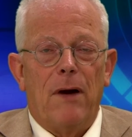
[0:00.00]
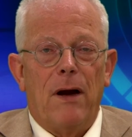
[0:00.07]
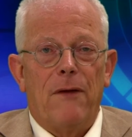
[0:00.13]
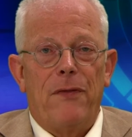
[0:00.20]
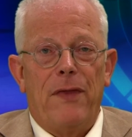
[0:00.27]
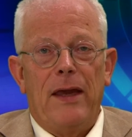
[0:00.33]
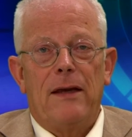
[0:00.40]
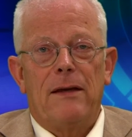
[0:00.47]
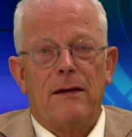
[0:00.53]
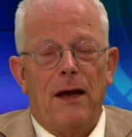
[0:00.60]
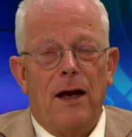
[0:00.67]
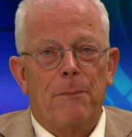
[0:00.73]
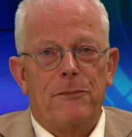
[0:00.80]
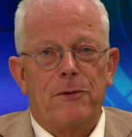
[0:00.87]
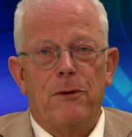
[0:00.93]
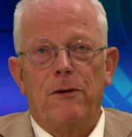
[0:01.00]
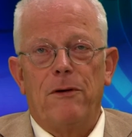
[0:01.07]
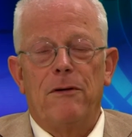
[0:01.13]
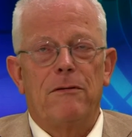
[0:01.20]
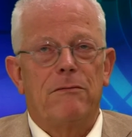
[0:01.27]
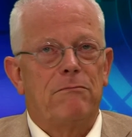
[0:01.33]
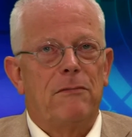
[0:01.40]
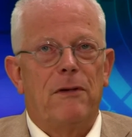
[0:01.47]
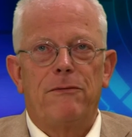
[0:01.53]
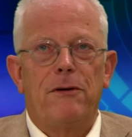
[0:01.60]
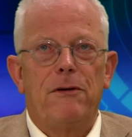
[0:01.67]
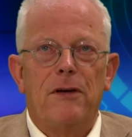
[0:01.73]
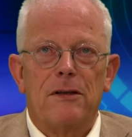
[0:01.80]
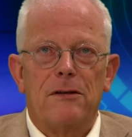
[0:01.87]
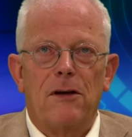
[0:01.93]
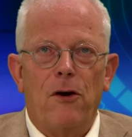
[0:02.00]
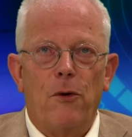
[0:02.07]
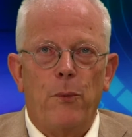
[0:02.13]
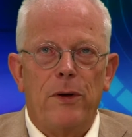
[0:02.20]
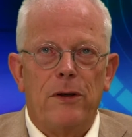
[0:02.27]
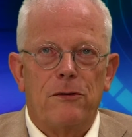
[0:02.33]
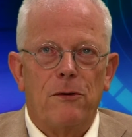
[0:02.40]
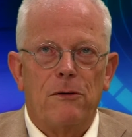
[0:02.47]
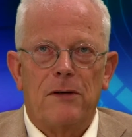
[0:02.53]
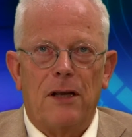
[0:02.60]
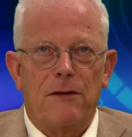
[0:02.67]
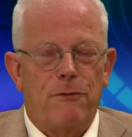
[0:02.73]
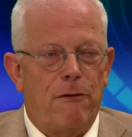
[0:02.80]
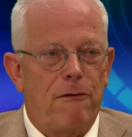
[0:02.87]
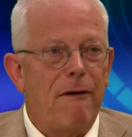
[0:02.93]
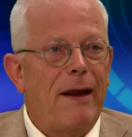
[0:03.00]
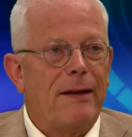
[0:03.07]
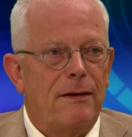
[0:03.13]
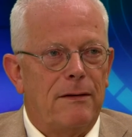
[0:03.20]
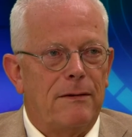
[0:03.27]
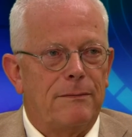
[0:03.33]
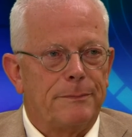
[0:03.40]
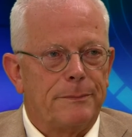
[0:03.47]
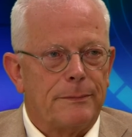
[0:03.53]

I think up to a few years ago we took that for granted.